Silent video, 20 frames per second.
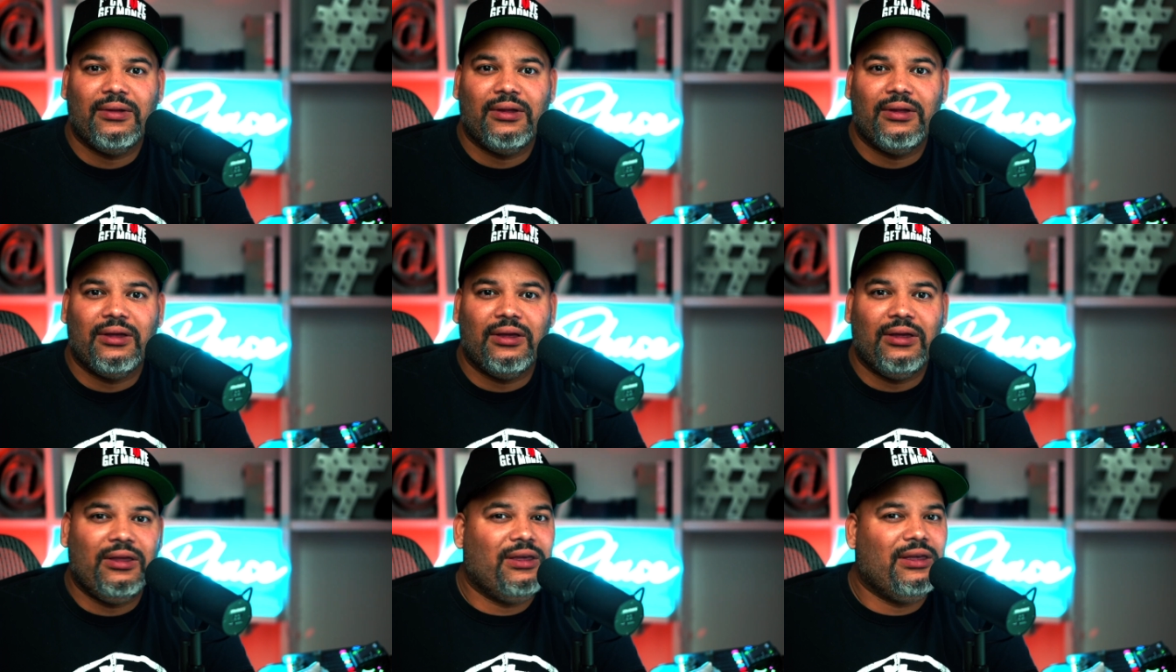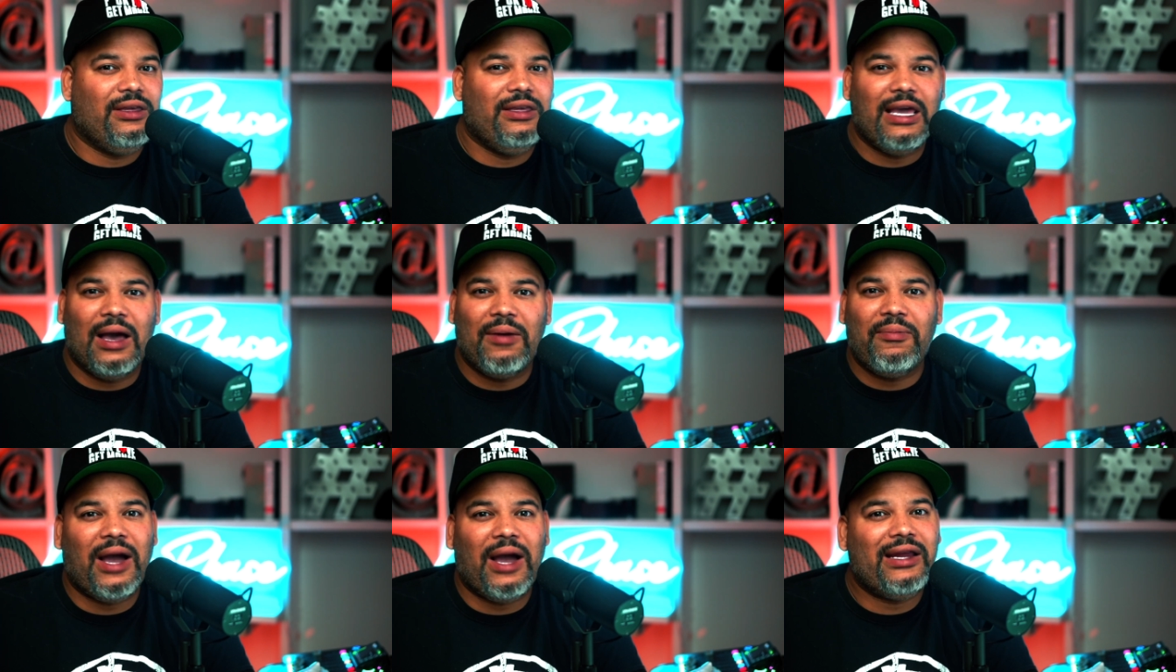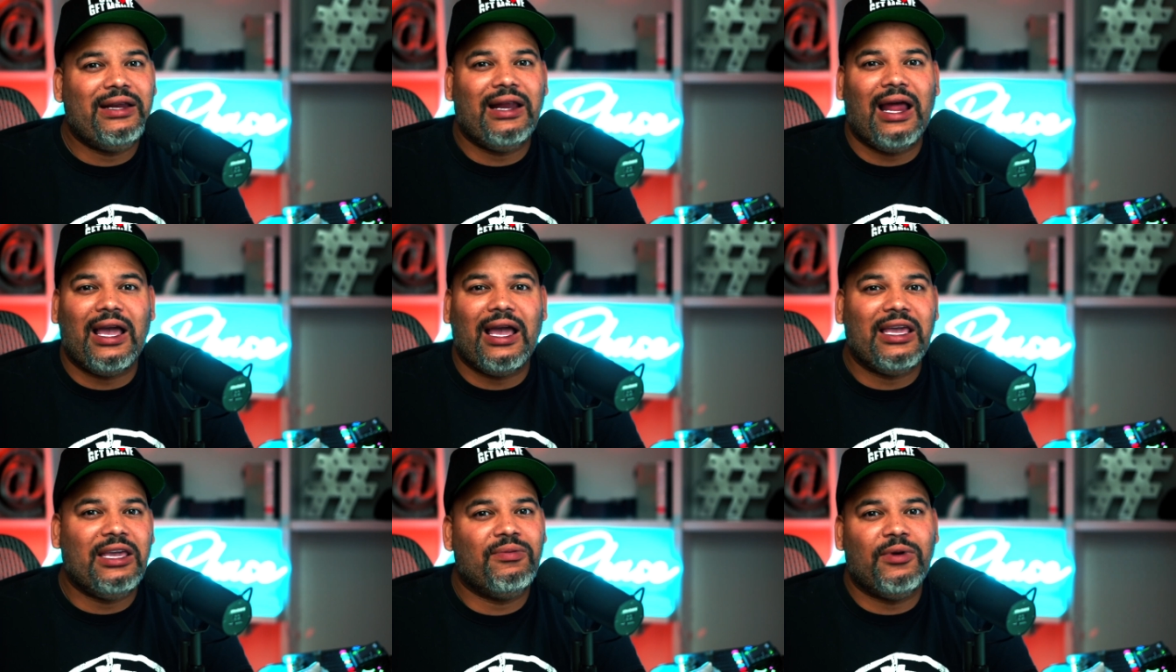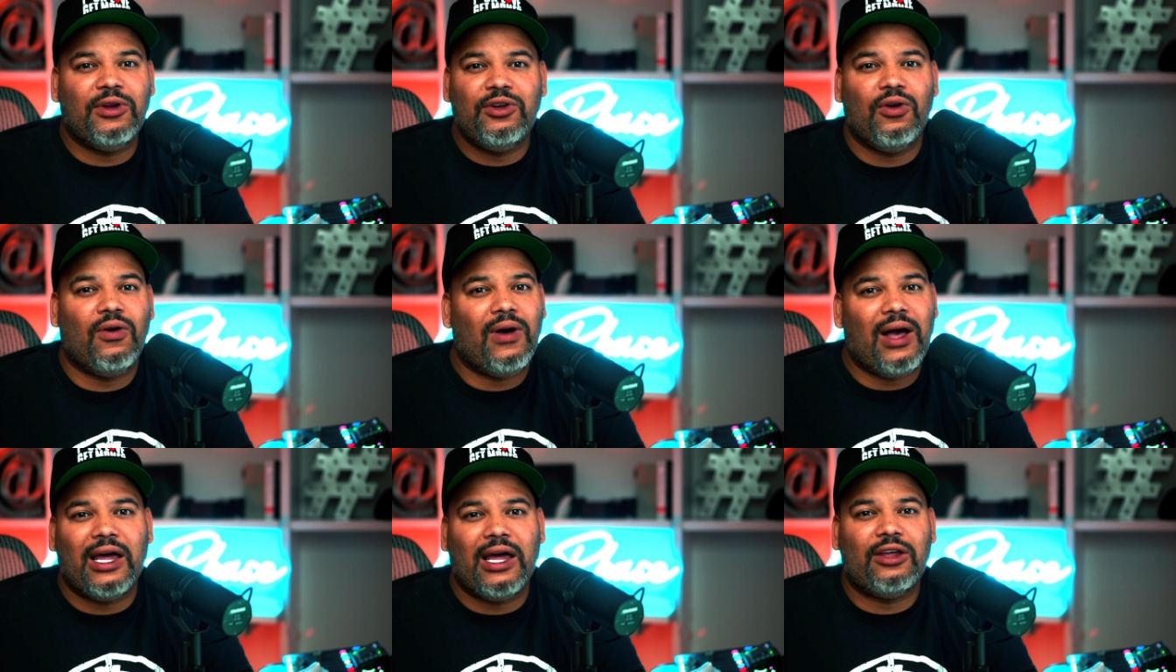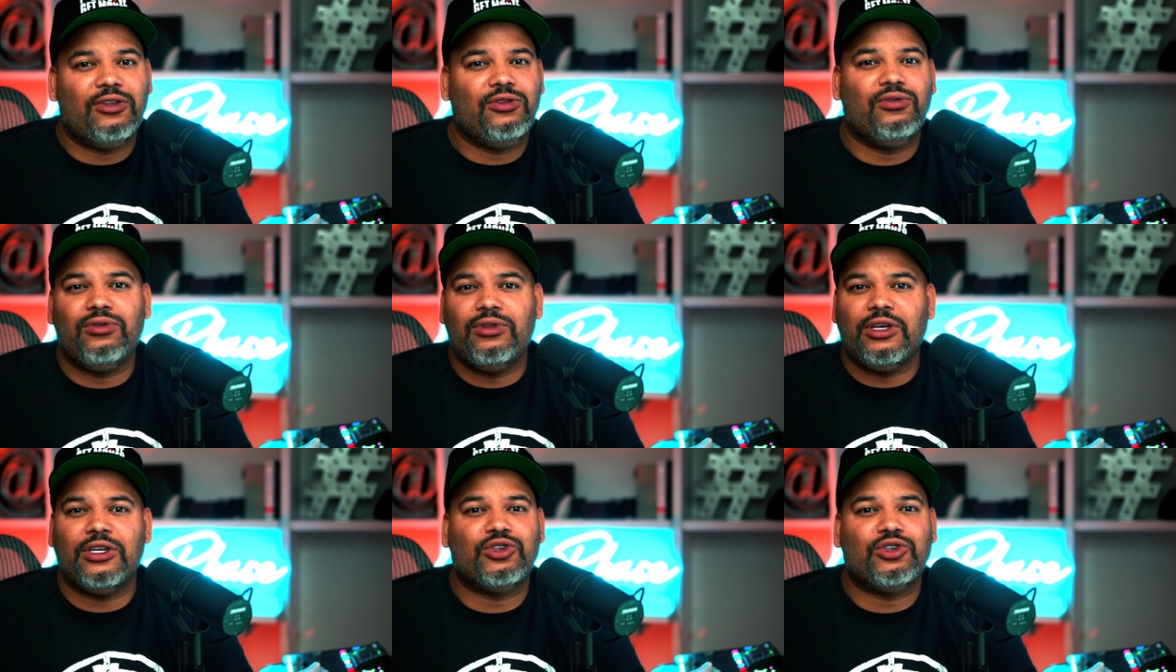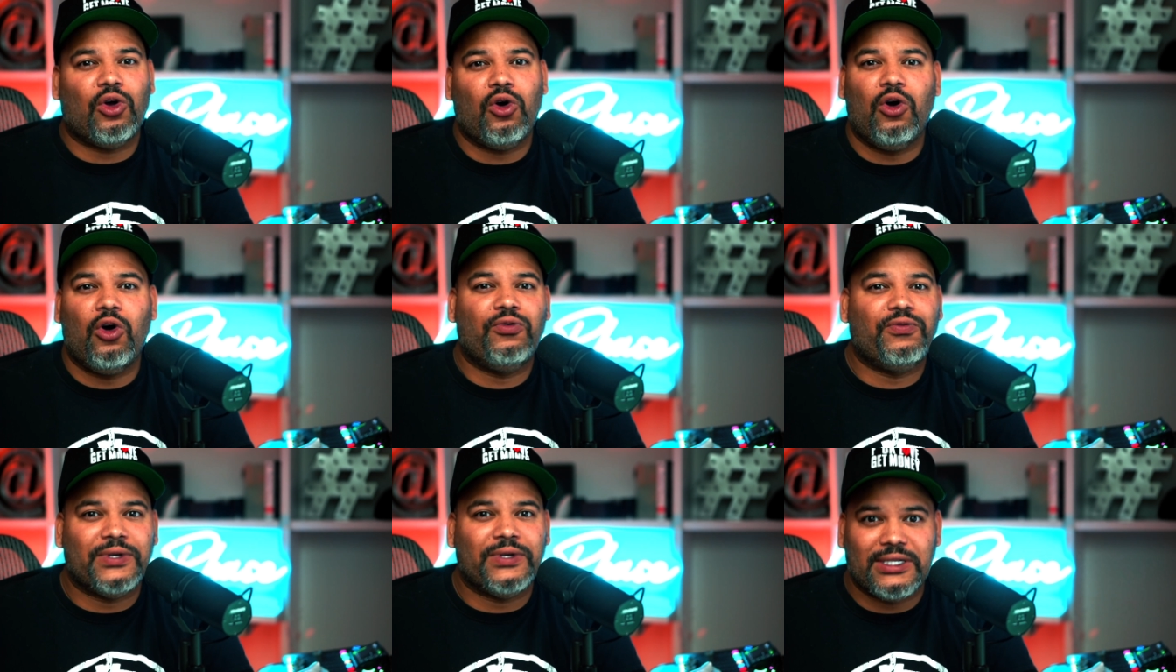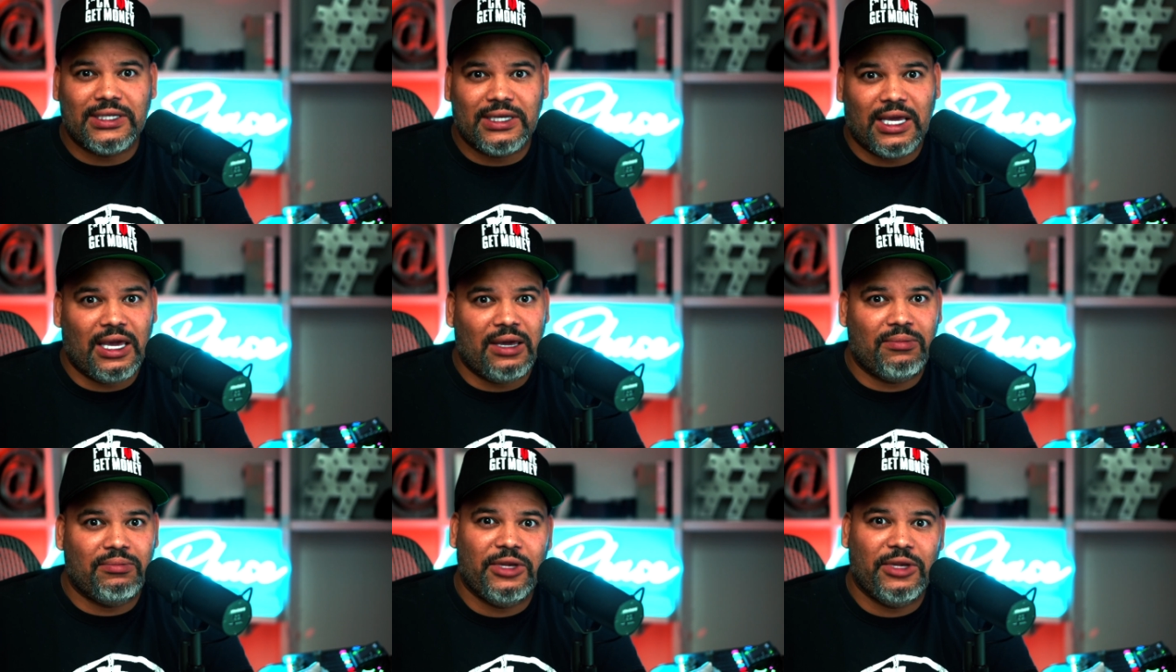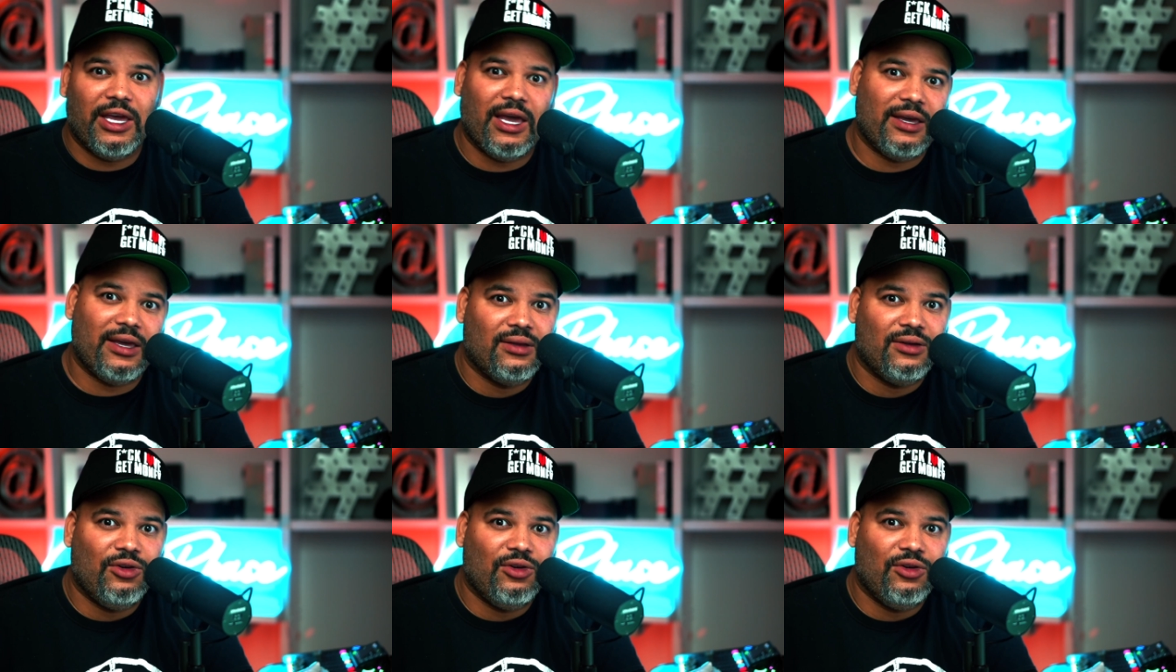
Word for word: y'all might not even know how to do this office game yet.